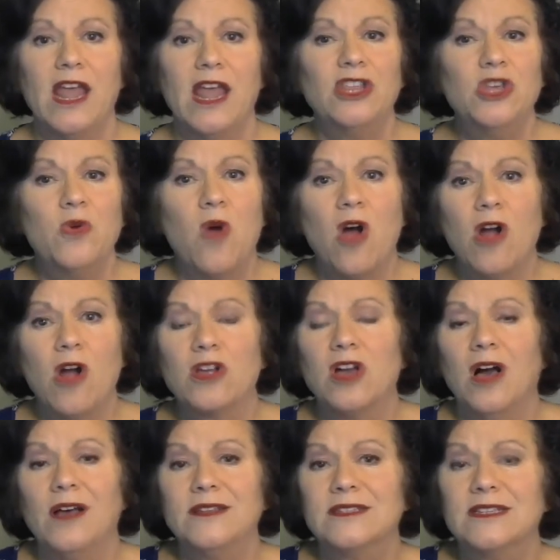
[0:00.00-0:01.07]
And you are
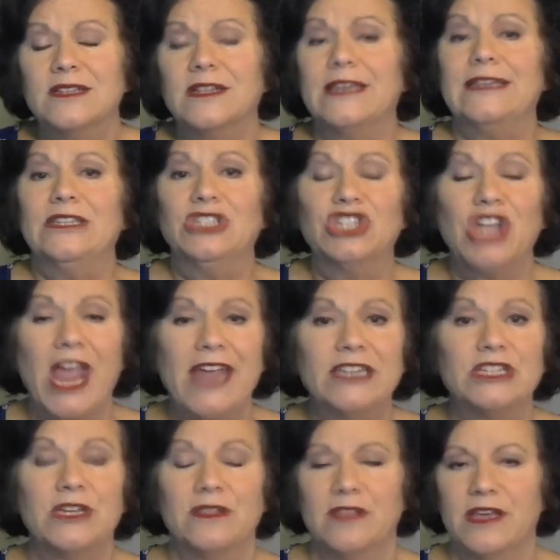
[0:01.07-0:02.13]
constantly
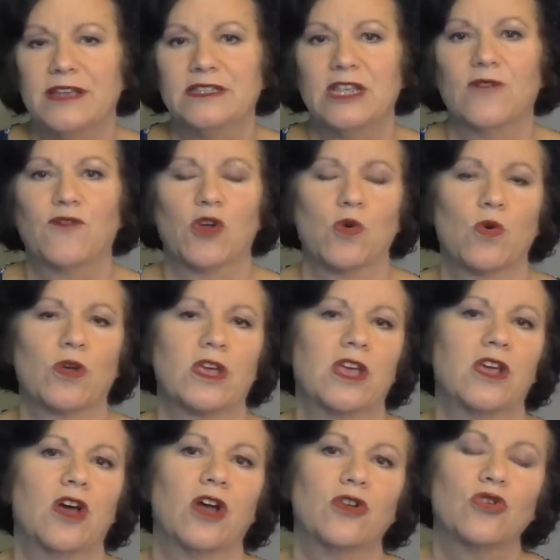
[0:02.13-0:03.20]
changing things if you're
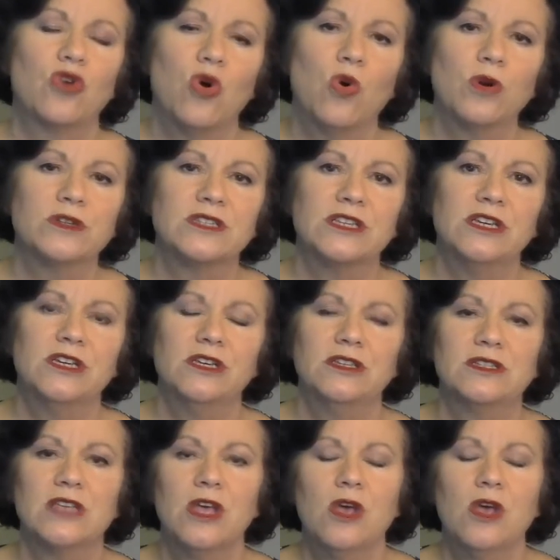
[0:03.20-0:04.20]
working on courses